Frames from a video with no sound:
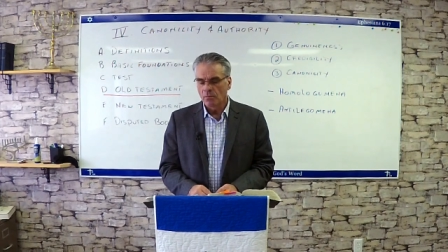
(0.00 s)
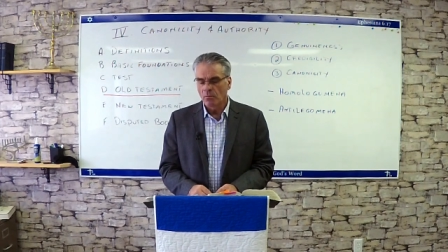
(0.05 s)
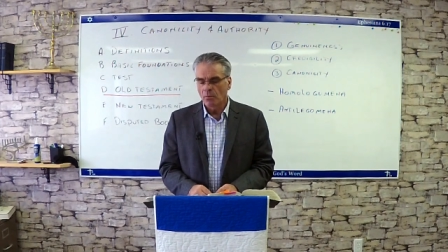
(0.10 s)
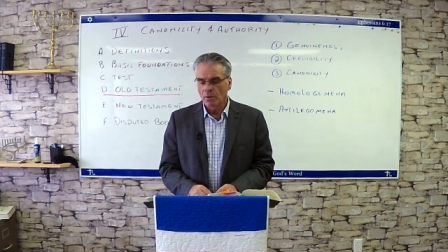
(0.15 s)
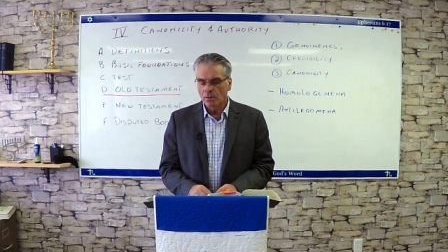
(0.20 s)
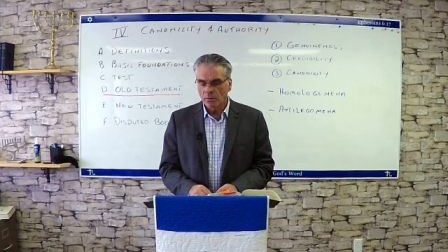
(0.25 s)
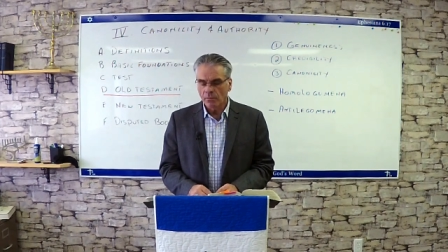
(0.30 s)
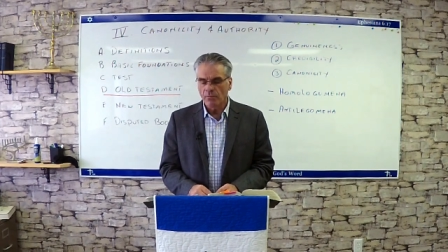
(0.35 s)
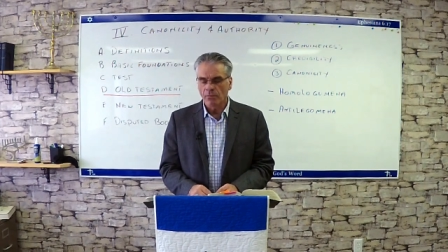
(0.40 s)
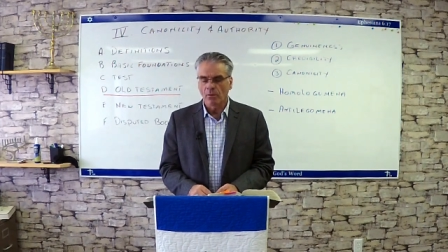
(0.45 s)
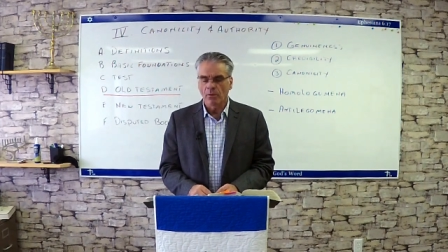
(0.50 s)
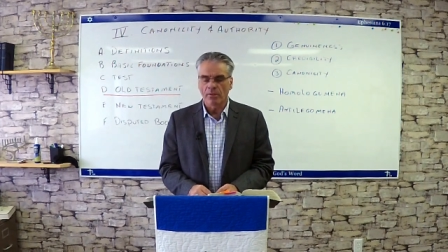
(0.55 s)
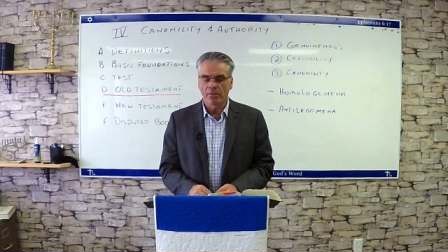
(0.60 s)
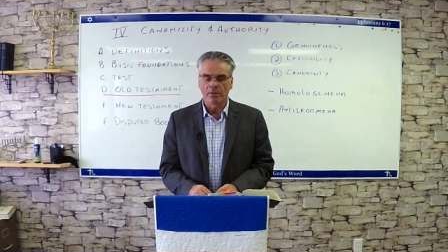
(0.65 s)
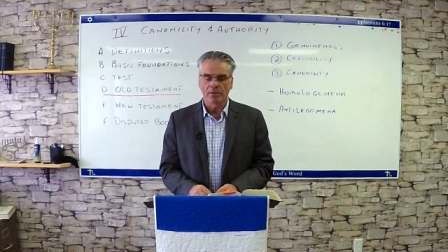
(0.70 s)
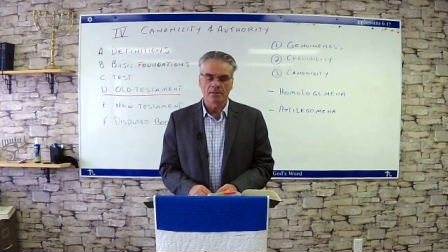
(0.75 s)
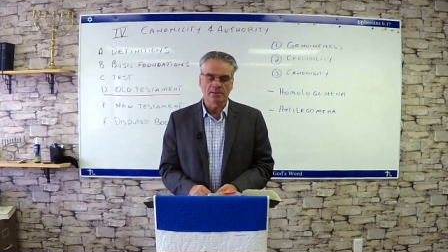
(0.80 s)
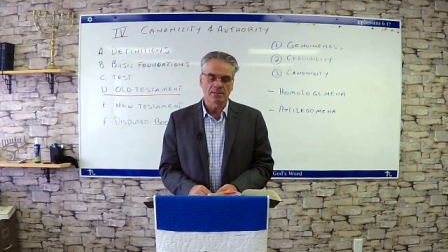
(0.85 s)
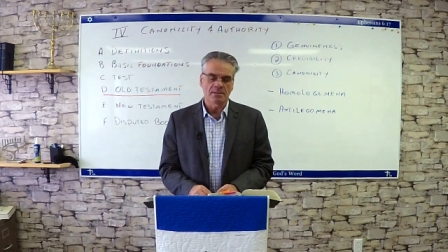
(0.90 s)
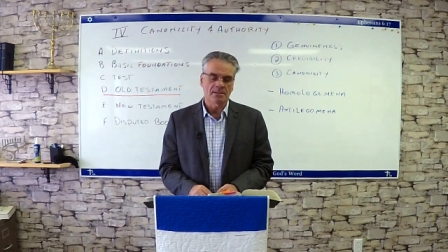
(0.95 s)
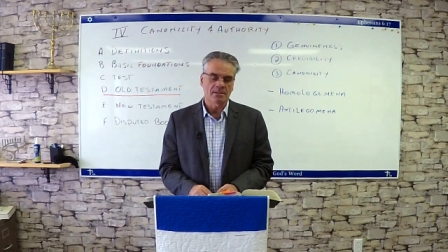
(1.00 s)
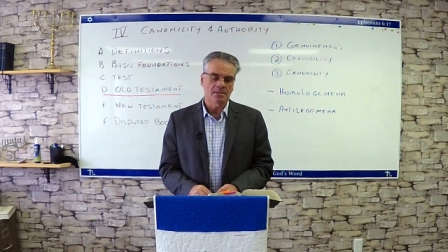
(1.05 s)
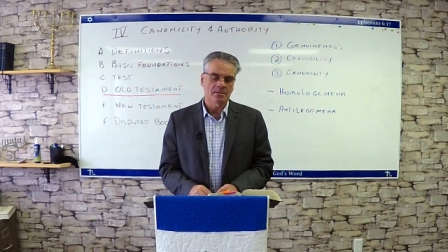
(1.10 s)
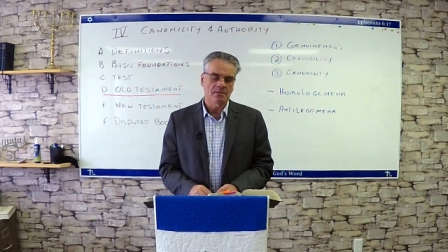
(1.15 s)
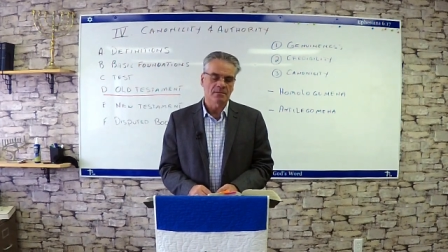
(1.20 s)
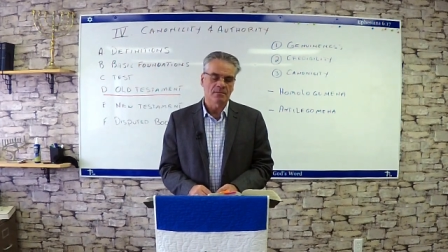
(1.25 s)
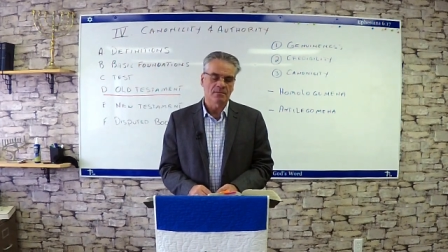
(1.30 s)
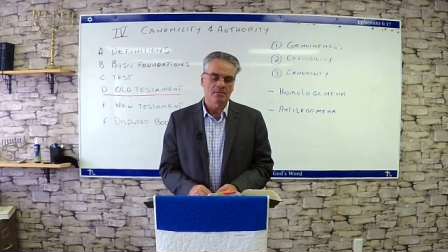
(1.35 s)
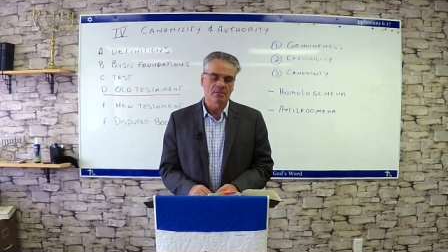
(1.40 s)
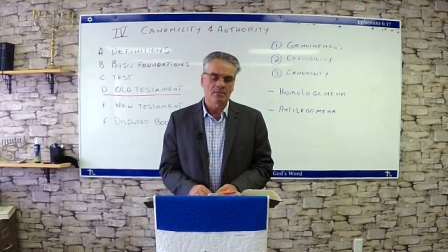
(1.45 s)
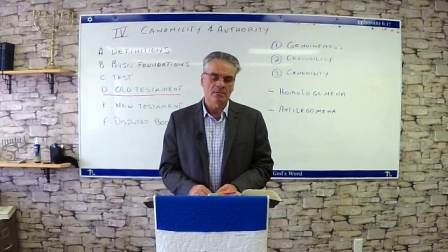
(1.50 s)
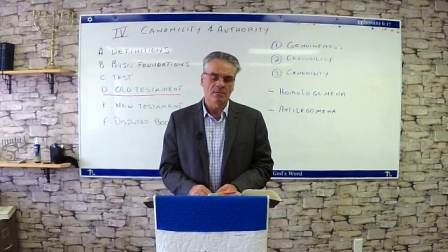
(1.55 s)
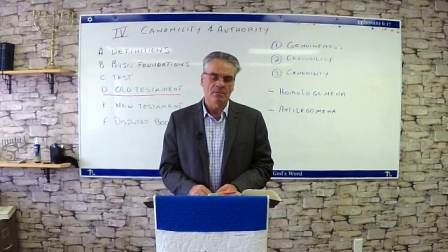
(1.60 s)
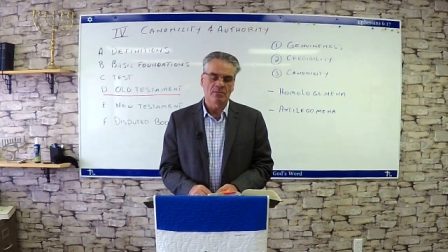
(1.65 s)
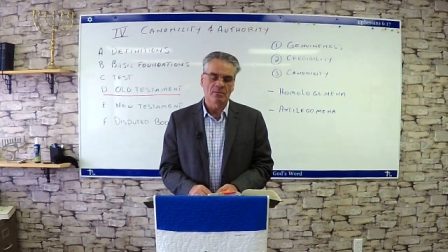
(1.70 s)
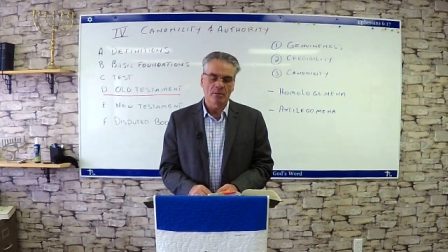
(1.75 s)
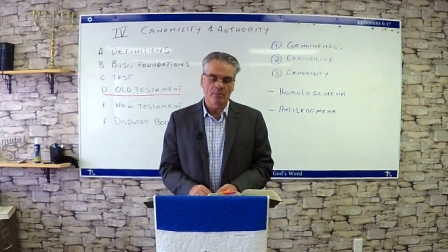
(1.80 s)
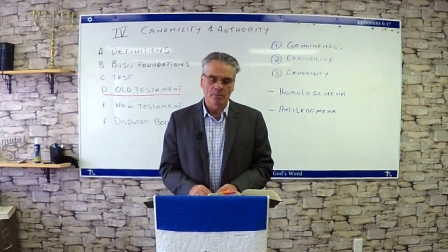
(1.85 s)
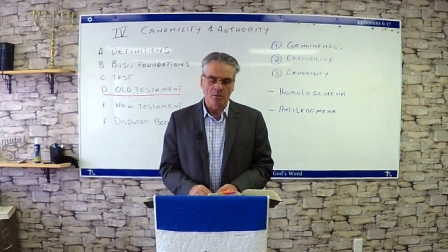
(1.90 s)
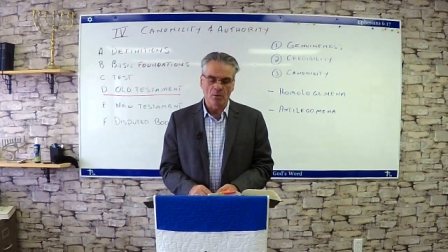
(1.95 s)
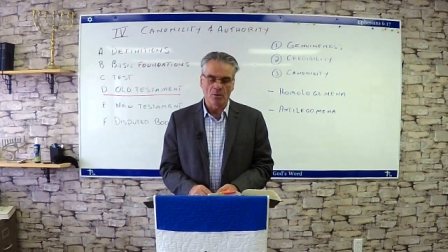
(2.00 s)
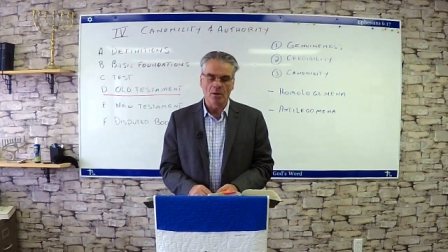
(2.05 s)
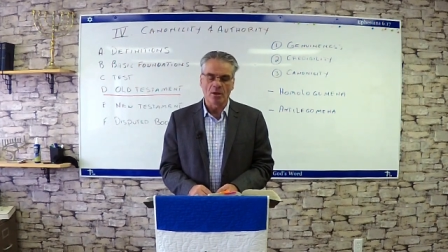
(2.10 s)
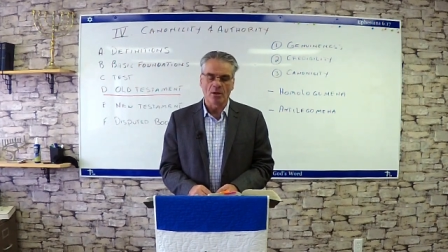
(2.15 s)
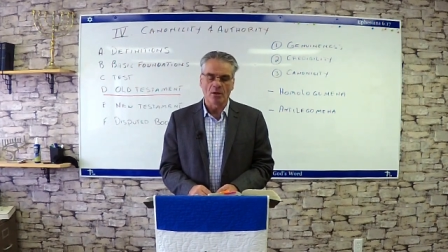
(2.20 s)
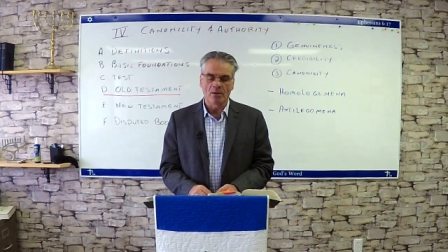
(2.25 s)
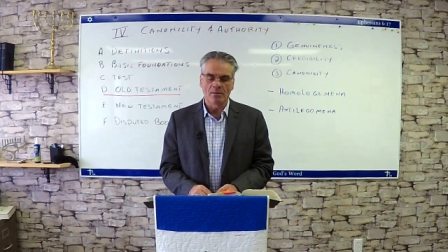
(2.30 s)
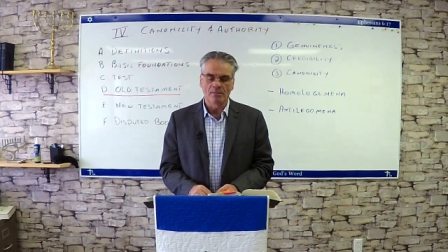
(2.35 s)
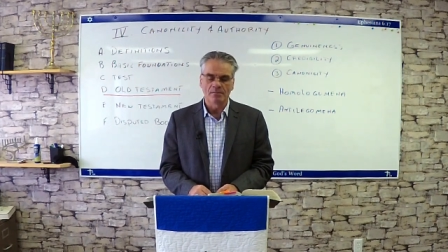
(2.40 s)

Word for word: wonderful things from your law.